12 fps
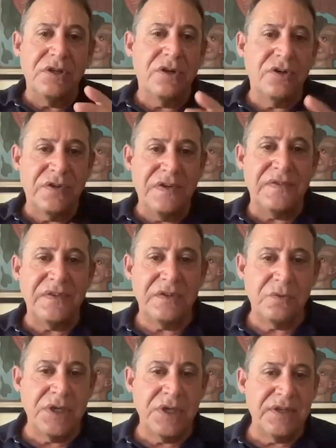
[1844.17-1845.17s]
artistic
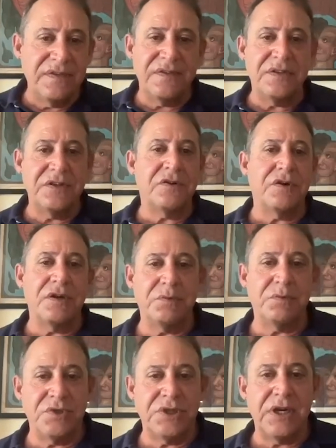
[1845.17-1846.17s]
way is an
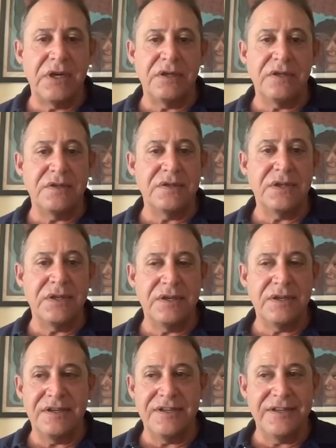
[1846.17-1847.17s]
incredible challenge,
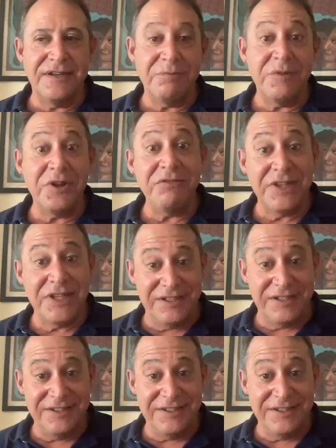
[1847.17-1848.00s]
and I'm loving it.